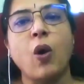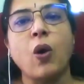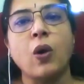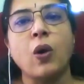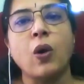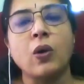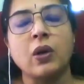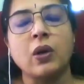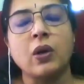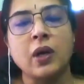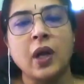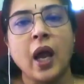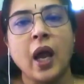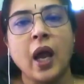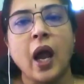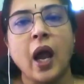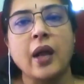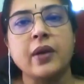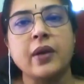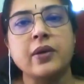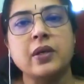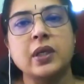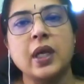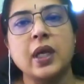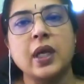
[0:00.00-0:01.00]
or
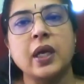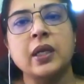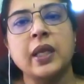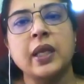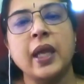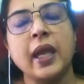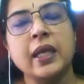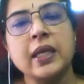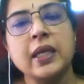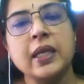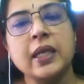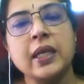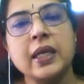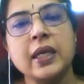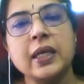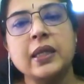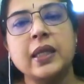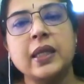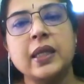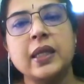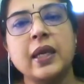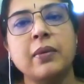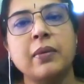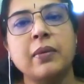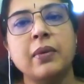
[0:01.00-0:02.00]
100 and
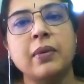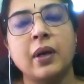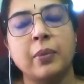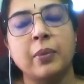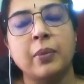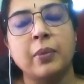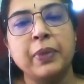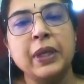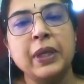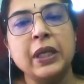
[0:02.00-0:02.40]
anything